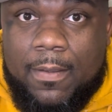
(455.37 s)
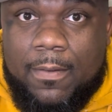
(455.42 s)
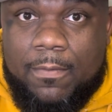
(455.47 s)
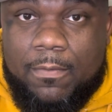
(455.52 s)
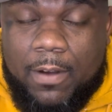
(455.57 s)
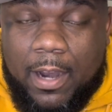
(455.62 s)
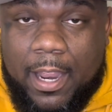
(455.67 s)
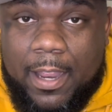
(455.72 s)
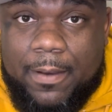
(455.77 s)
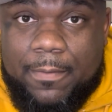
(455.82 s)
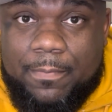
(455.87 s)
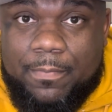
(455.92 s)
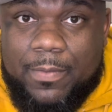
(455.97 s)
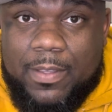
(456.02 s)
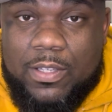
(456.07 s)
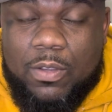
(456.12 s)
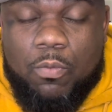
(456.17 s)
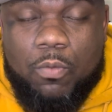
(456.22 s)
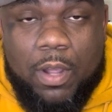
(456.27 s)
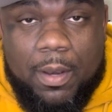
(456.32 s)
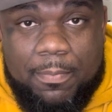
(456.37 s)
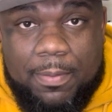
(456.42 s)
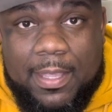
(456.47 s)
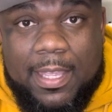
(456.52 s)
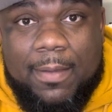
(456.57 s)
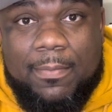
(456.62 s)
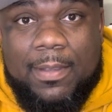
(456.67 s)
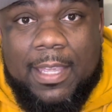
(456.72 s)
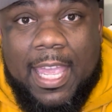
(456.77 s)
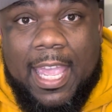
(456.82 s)
right? It's a 1
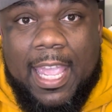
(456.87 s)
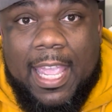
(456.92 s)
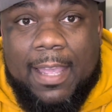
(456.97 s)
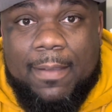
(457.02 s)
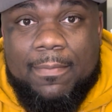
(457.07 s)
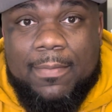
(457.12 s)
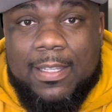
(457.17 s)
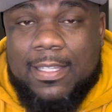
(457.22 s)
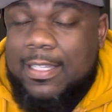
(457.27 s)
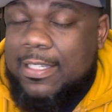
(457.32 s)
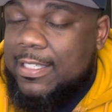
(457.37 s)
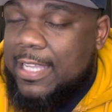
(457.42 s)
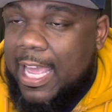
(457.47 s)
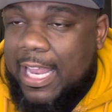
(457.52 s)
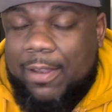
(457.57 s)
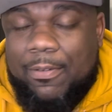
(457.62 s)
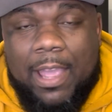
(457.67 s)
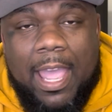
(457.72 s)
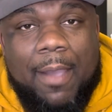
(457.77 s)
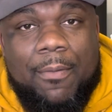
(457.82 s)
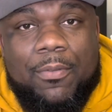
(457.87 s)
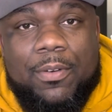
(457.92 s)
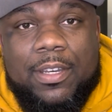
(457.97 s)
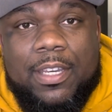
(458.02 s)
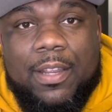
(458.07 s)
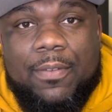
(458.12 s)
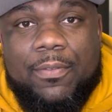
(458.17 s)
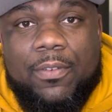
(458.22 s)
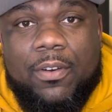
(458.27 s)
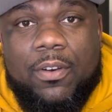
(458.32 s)
p.m. game. This is exactly what happened with
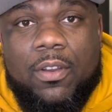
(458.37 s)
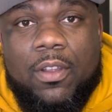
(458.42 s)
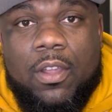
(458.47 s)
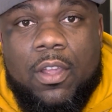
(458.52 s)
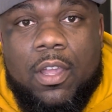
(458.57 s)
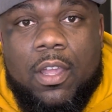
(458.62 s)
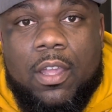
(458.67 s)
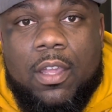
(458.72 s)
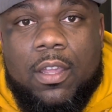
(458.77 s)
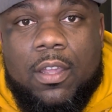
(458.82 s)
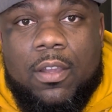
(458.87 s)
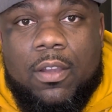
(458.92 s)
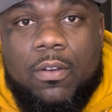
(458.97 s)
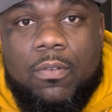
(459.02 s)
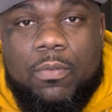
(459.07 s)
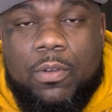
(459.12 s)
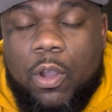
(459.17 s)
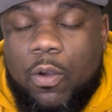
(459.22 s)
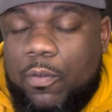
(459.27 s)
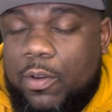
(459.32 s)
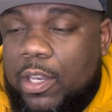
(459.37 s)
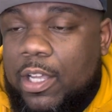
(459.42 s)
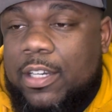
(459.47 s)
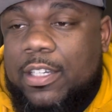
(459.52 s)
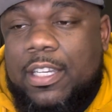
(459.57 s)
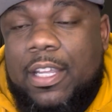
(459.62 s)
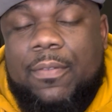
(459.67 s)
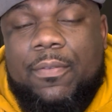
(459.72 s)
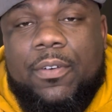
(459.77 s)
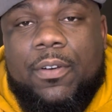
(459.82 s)
Denver. We overlooked
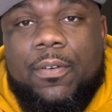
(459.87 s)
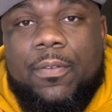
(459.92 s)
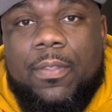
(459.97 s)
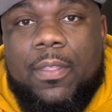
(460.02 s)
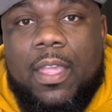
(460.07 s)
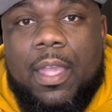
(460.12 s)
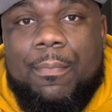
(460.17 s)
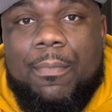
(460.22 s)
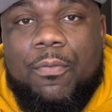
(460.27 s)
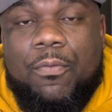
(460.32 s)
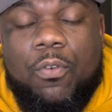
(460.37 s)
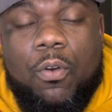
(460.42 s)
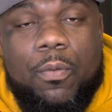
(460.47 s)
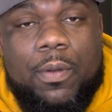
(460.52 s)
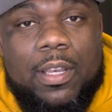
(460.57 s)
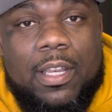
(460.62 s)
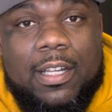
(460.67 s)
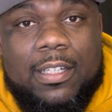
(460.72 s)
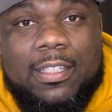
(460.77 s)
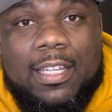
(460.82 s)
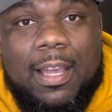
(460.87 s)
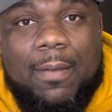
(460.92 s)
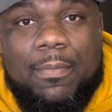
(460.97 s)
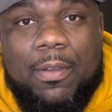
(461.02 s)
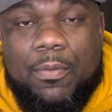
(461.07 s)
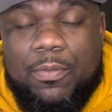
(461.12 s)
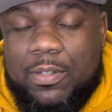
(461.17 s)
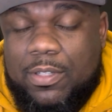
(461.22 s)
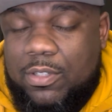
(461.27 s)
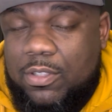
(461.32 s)
Denver, and before we looked up,
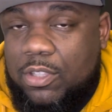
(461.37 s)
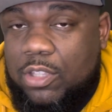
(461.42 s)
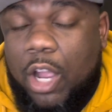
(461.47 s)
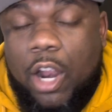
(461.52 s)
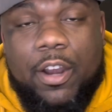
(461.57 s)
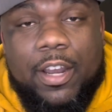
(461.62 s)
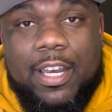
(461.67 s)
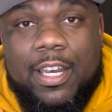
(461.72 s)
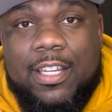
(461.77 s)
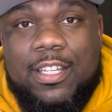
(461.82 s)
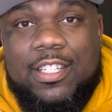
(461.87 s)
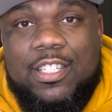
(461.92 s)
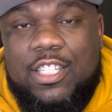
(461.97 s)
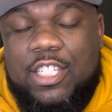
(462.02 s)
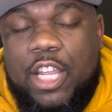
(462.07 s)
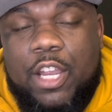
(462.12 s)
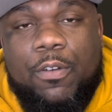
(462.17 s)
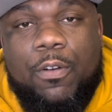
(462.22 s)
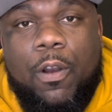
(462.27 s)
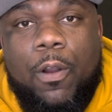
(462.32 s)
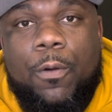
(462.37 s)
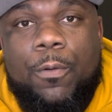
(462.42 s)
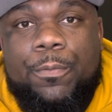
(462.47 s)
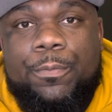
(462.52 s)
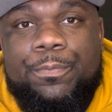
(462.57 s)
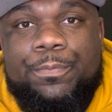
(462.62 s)
it was 30-0.